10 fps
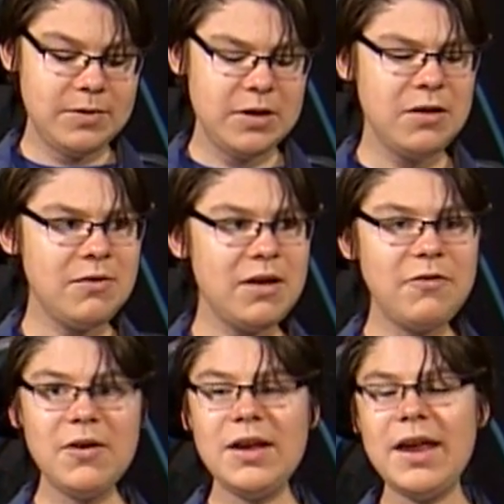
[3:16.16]
two
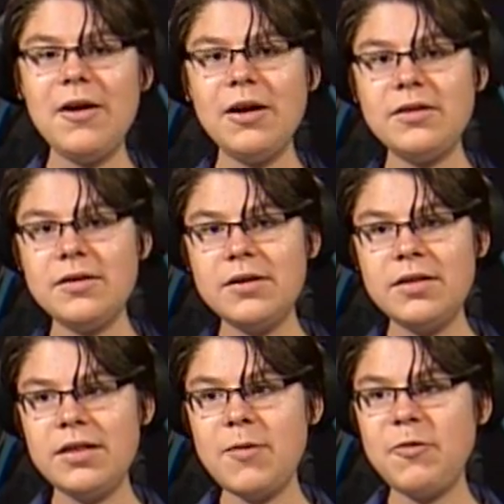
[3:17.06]
different
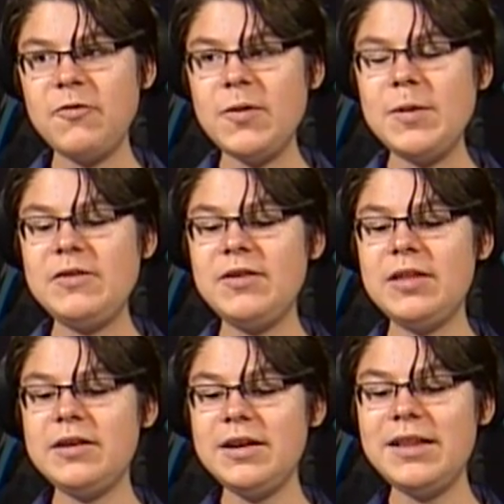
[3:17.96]
characters separate from each
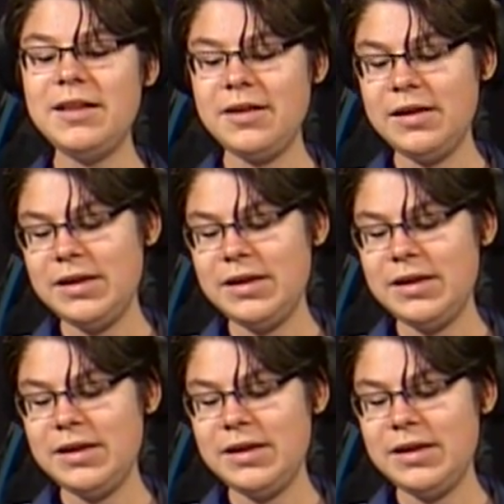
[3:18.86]
other, and